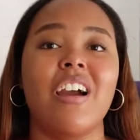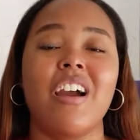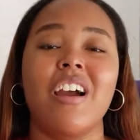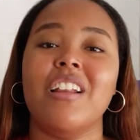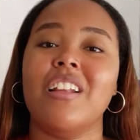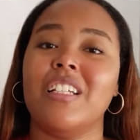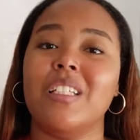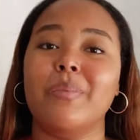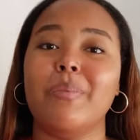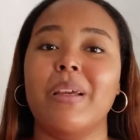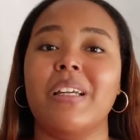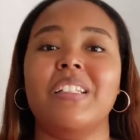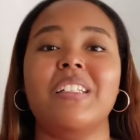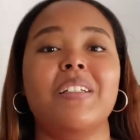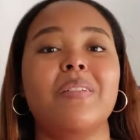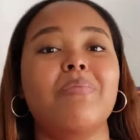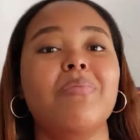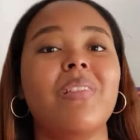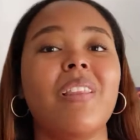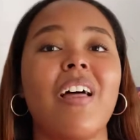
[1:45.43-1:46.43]

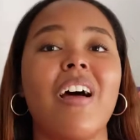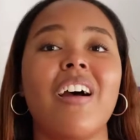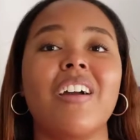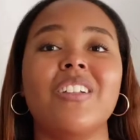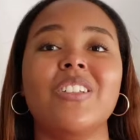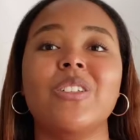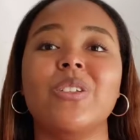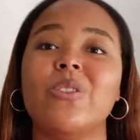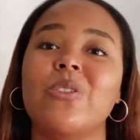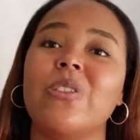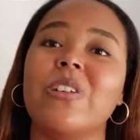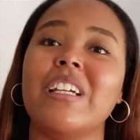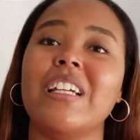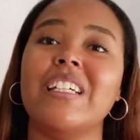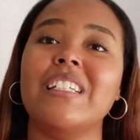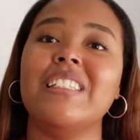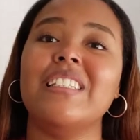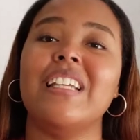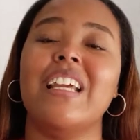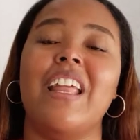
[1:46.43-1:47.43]
unexpected plot
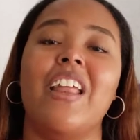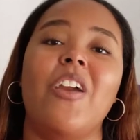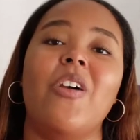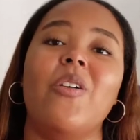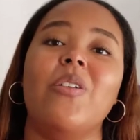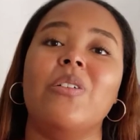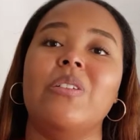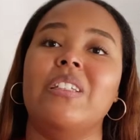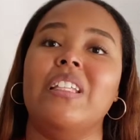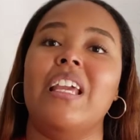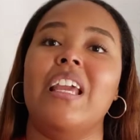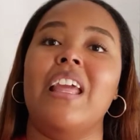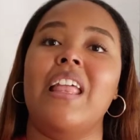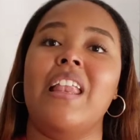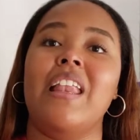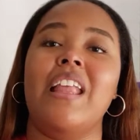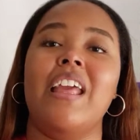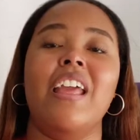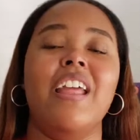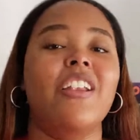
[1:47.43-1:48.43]
twists and goes
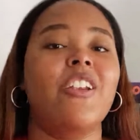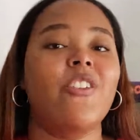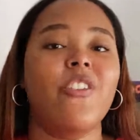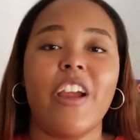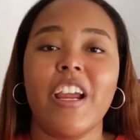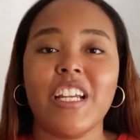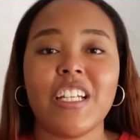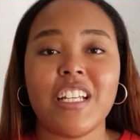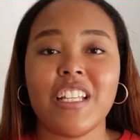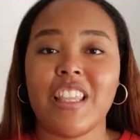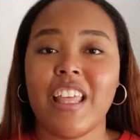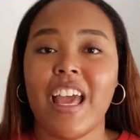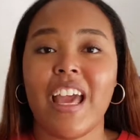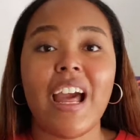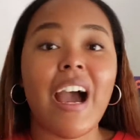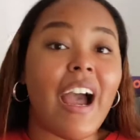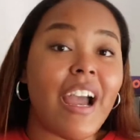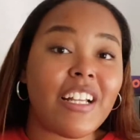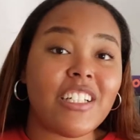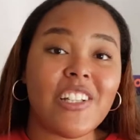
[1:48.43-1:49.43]
in a direction that
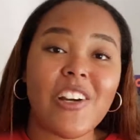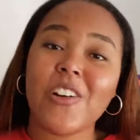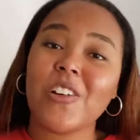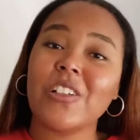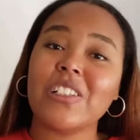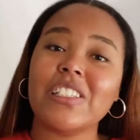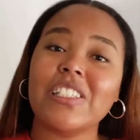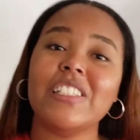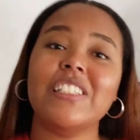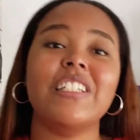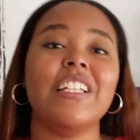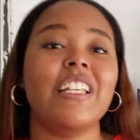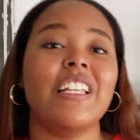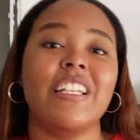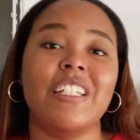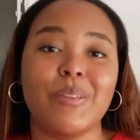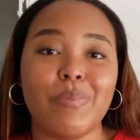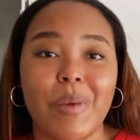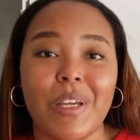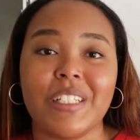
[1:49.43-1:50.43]
I totally didn't
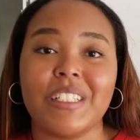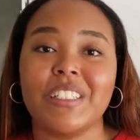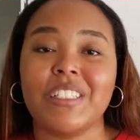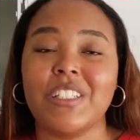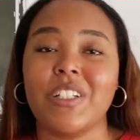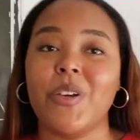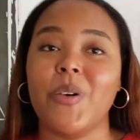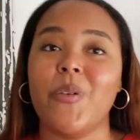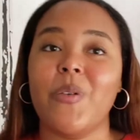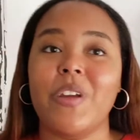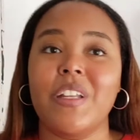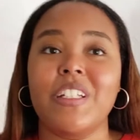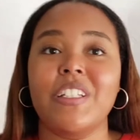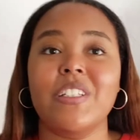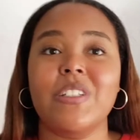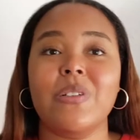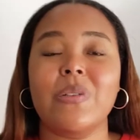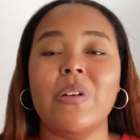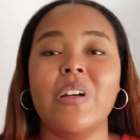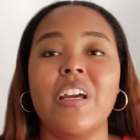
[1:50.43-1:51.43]
expect it to go
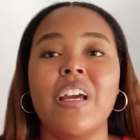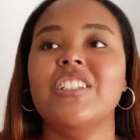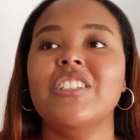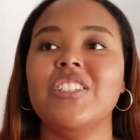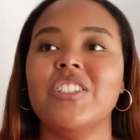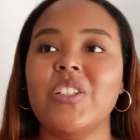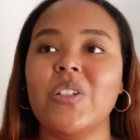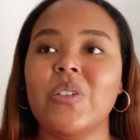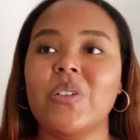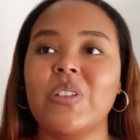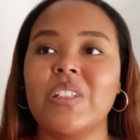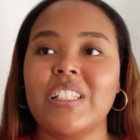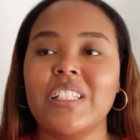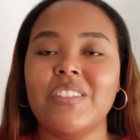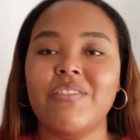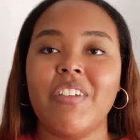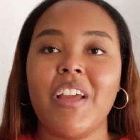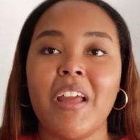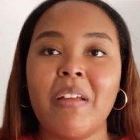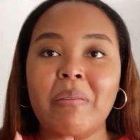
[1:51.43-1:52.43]
into. So this
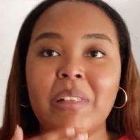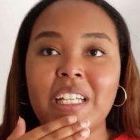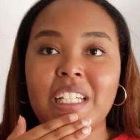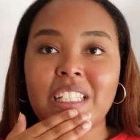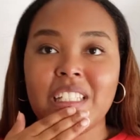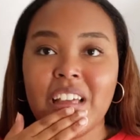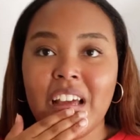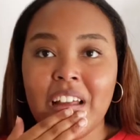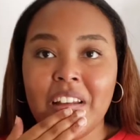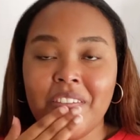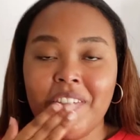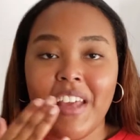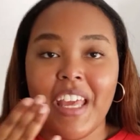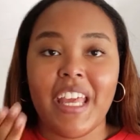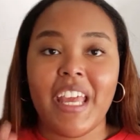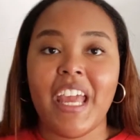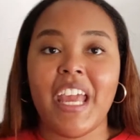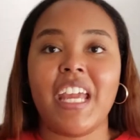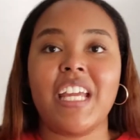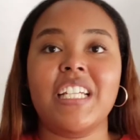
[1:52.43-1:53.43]
family is on
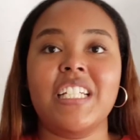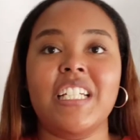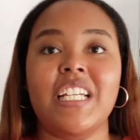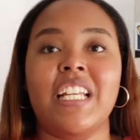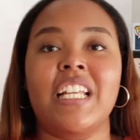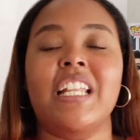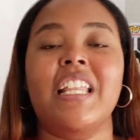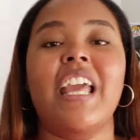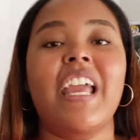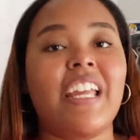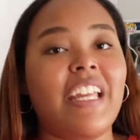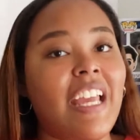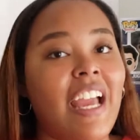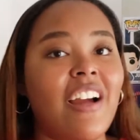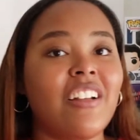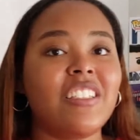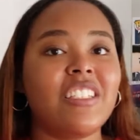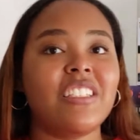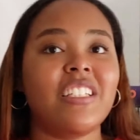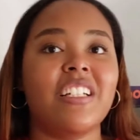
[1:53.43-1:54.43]
vacation, they
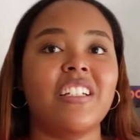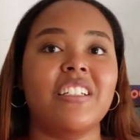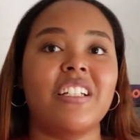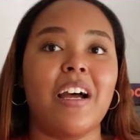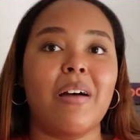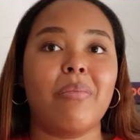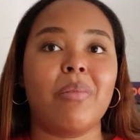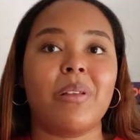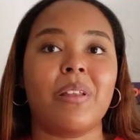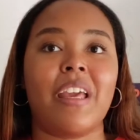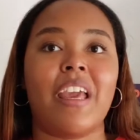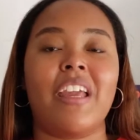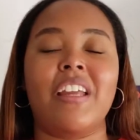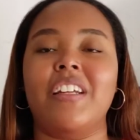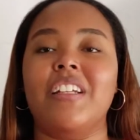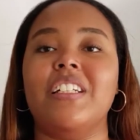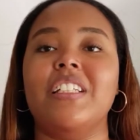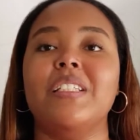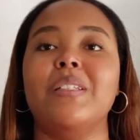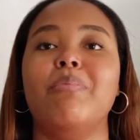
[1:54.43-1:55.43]
encounter their
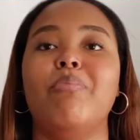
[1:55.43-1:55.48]
doppelgangers,